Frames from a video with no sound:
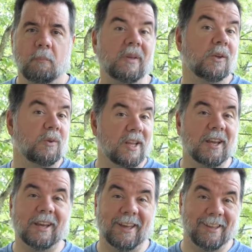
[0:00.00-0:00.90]
be
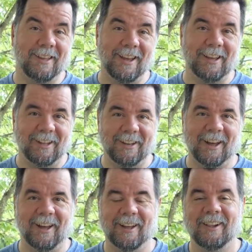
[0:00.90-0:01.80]
unique in
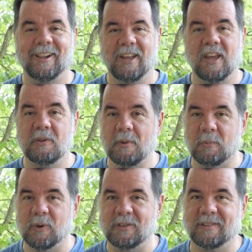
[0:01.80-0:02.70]
the
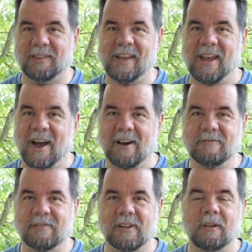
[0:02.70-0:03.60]
memories that they have.